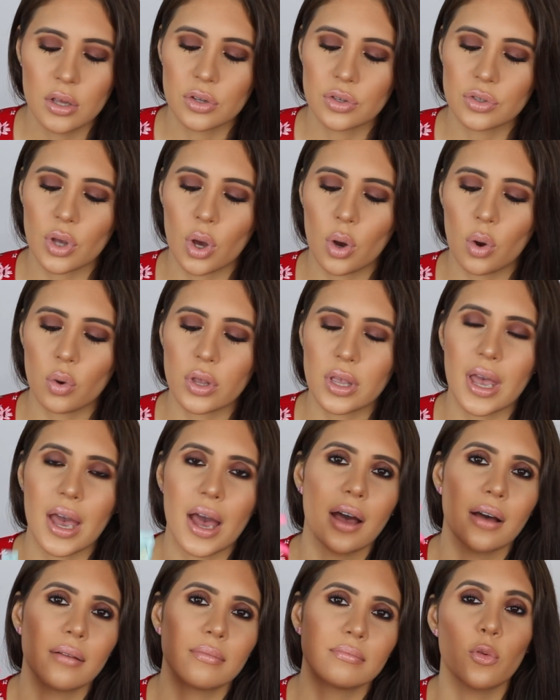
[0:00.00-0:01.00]
So
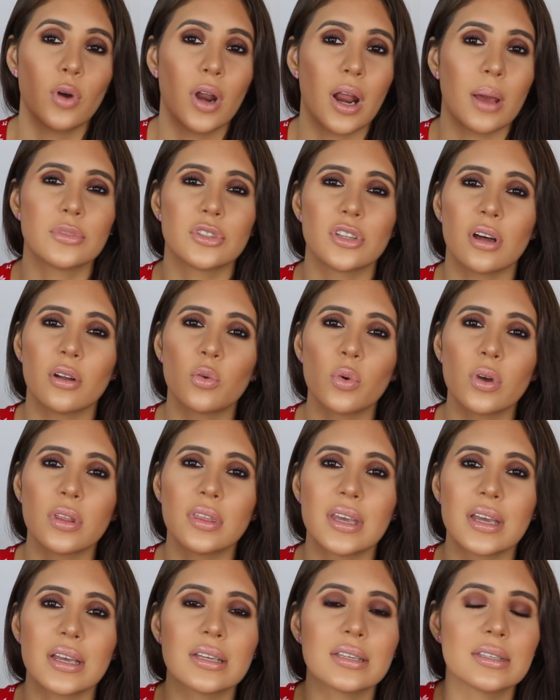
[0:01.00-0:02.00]
yeah, when I'm done
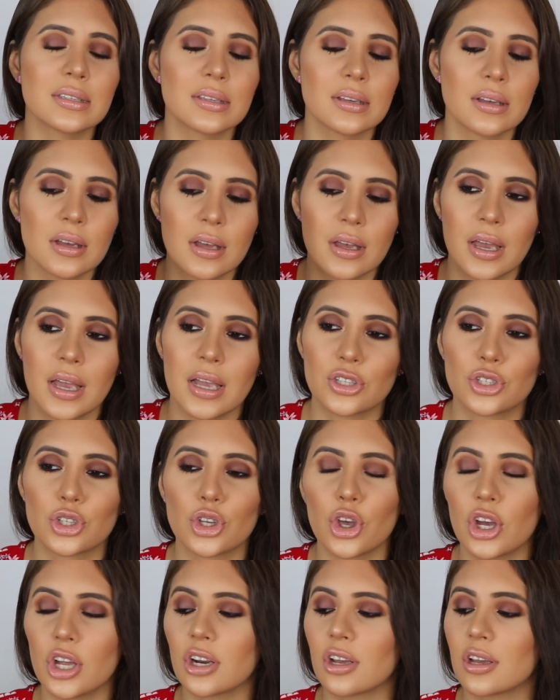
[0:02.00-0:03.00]
with this, it's
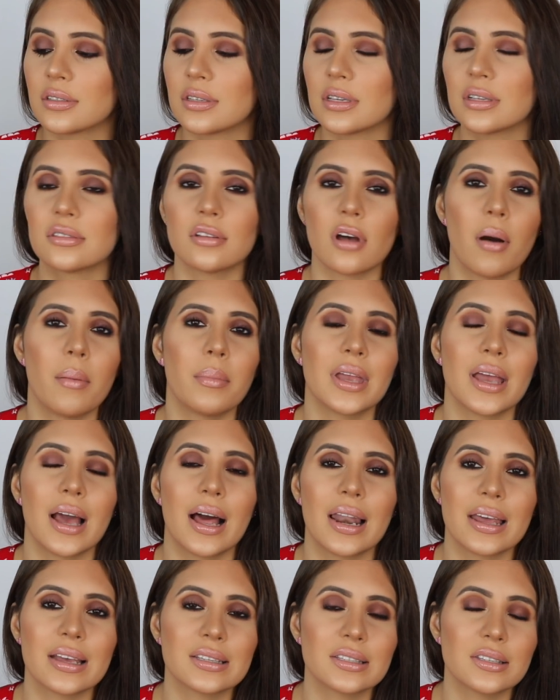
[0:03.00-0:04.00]
good because it taught me a
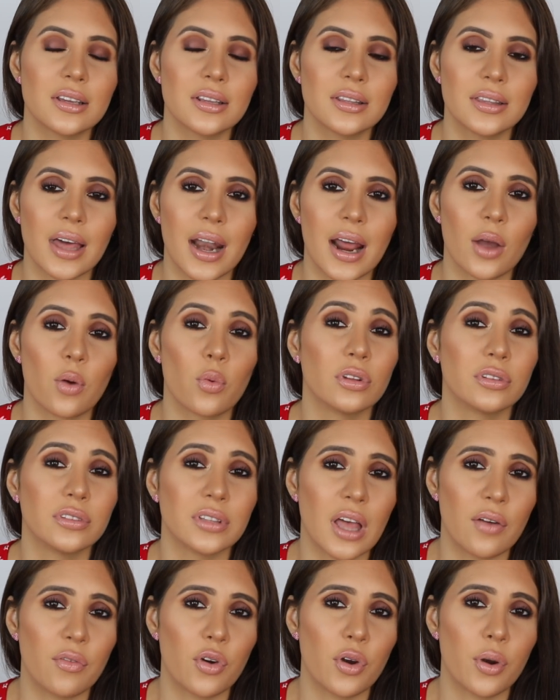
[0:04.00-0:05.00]
lesson that I will
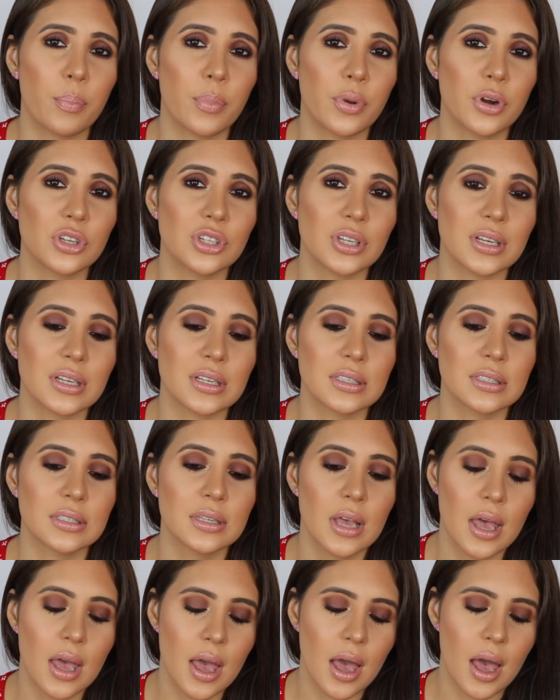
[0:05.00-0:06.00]
never purchase
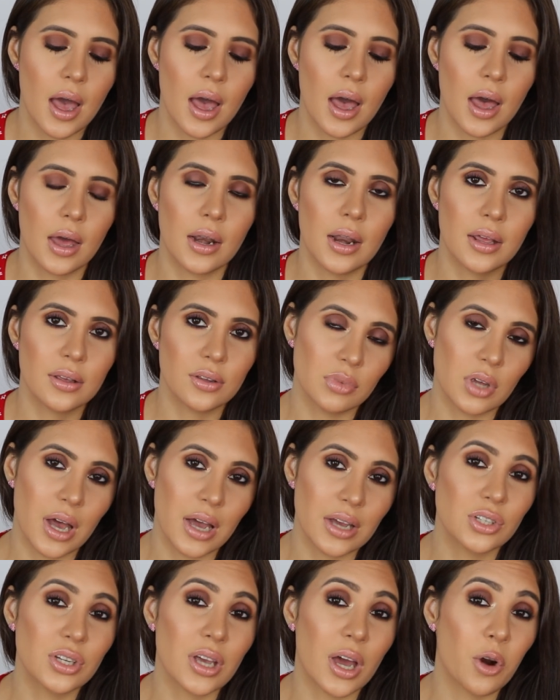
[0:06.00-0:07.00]
an
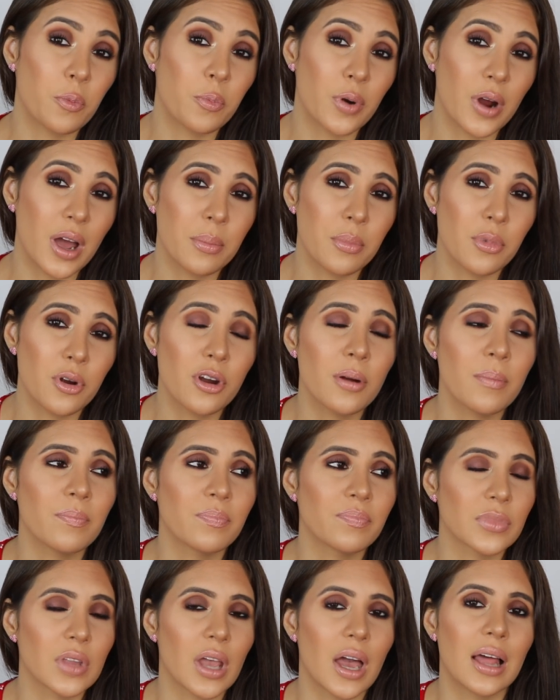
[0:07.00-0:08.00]
eyeshadow primer
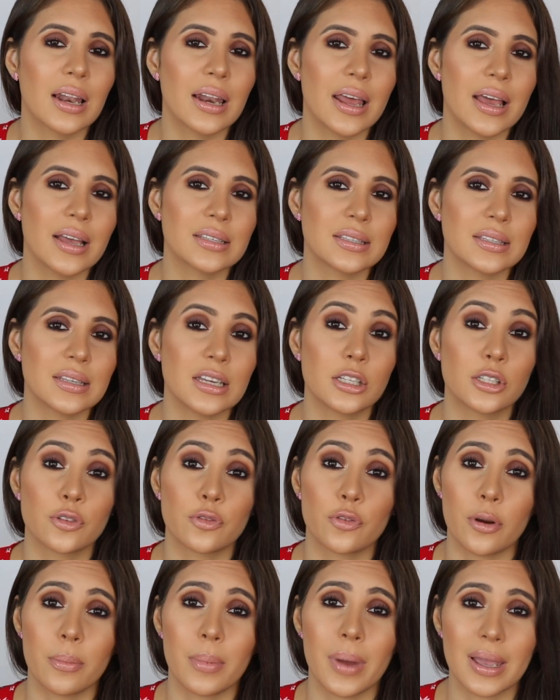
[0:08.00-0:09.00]
unless it's
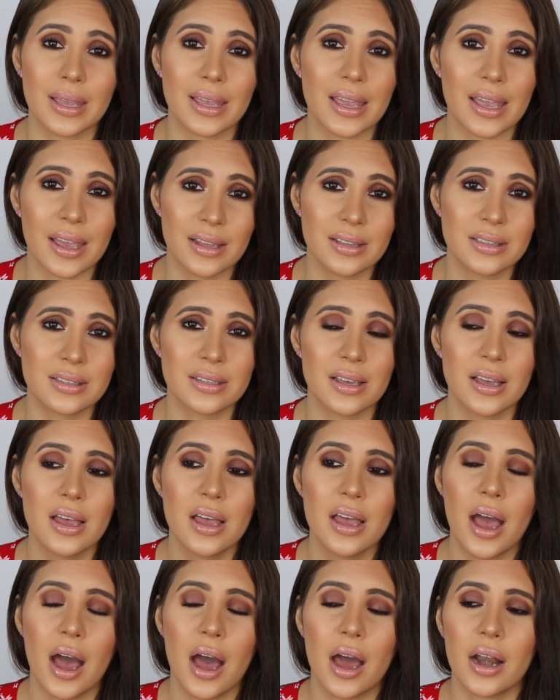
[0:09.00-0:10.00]
for my kids,
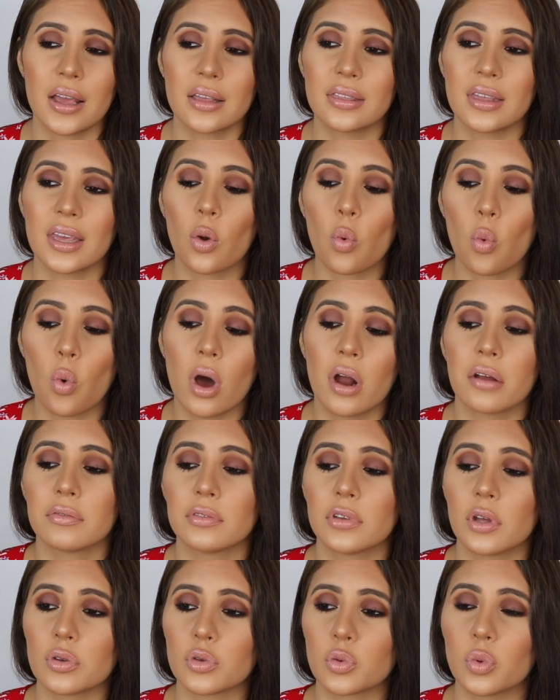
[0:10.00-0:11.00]
and I think one
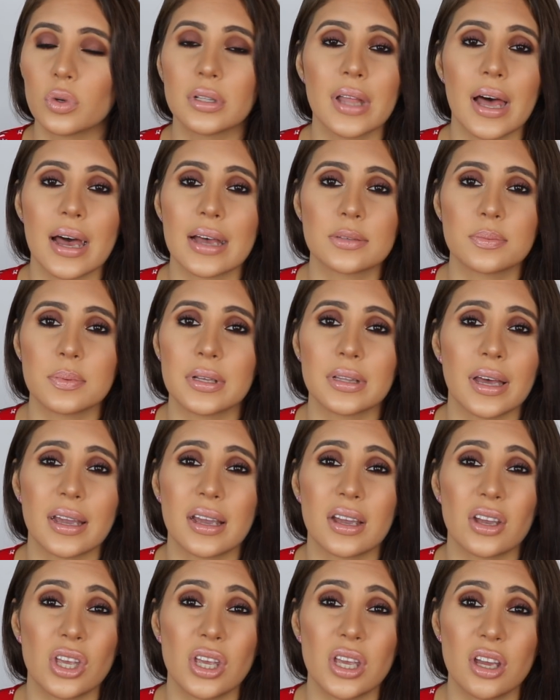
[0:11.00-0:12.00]
of those will last me
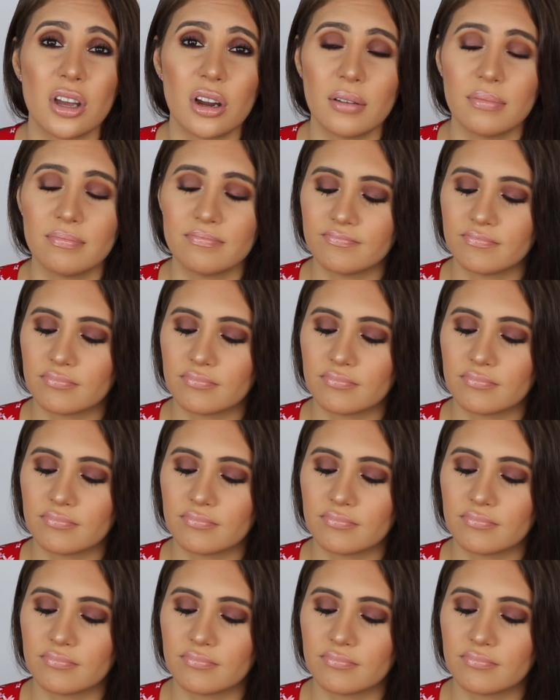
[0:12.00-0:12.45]
like a year.